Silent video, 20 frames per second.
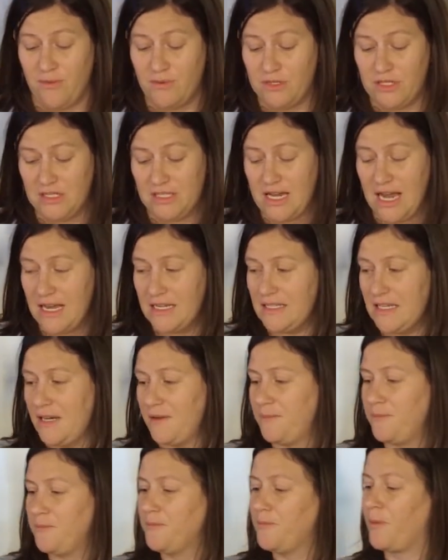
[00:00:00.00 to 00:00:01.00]
just
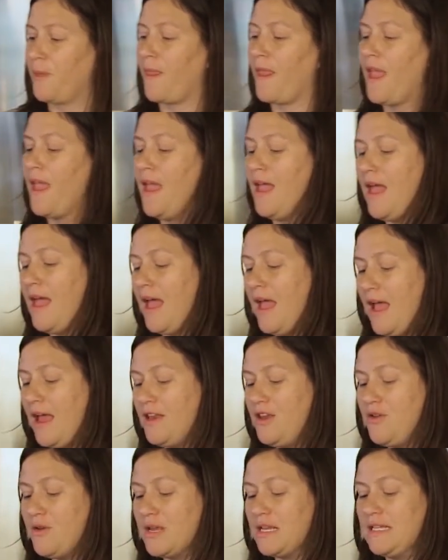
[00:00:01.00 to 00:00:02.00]
guessing.
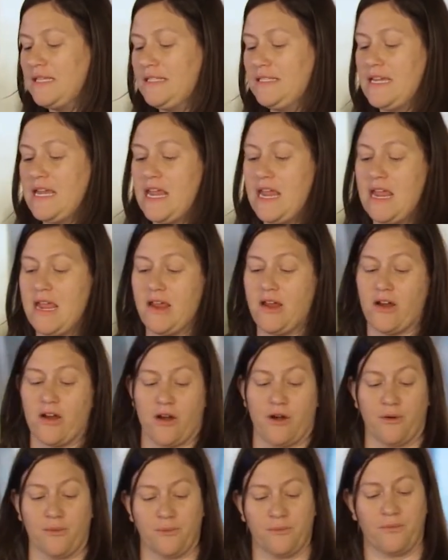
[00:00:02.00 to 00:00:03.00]
And you can see
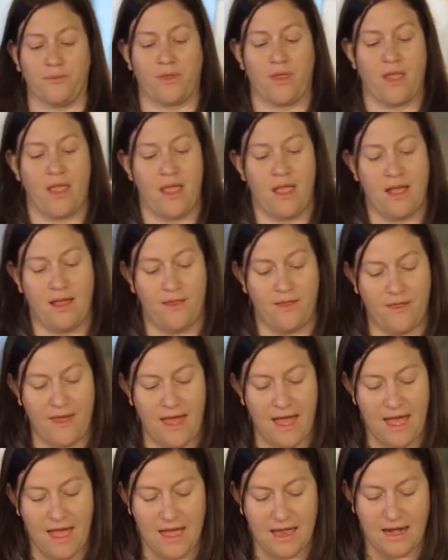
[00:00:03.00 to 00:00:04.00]
here
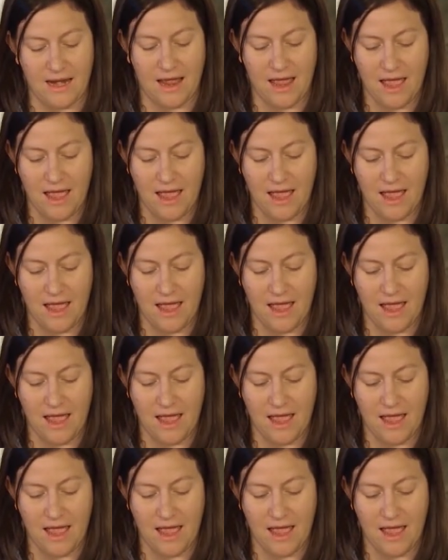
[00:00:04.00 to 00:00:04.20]
that,